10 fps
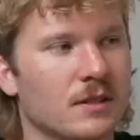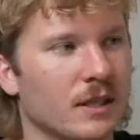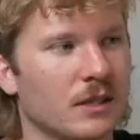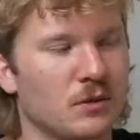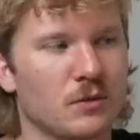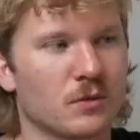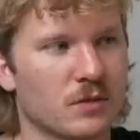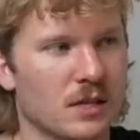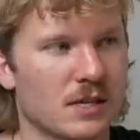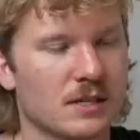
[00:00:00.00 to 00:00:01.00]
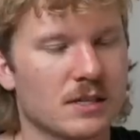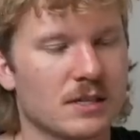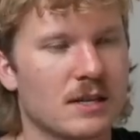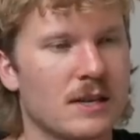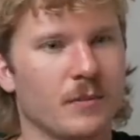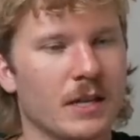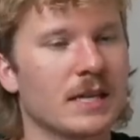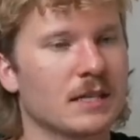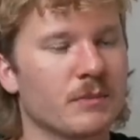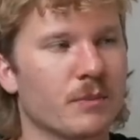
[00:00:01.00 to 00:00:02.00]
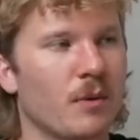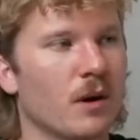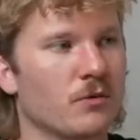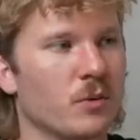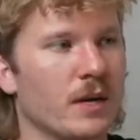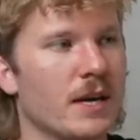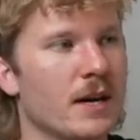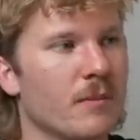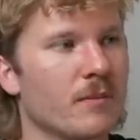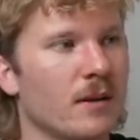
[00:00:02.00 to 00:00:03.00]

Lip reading: to like do those things, but I think it's a big part of who I am.